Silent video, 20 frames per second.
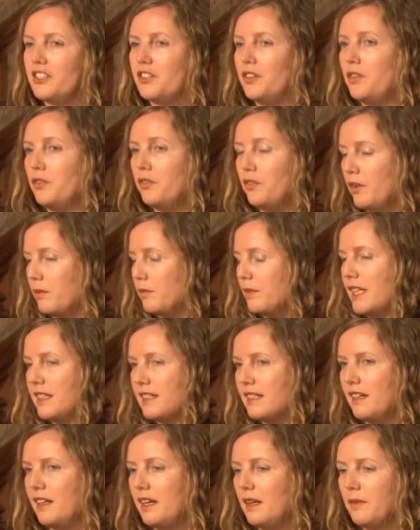So from that
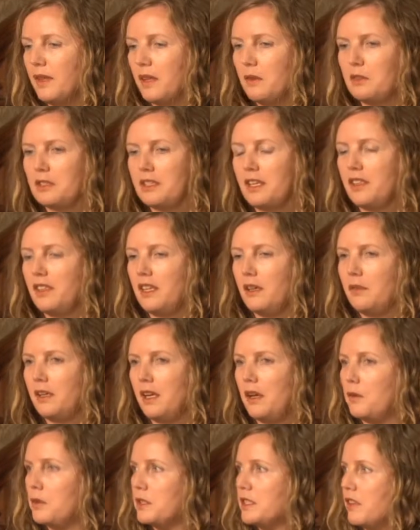time, that was I think when
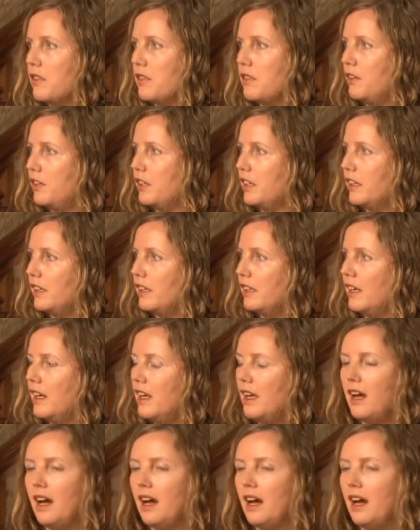I was in third year,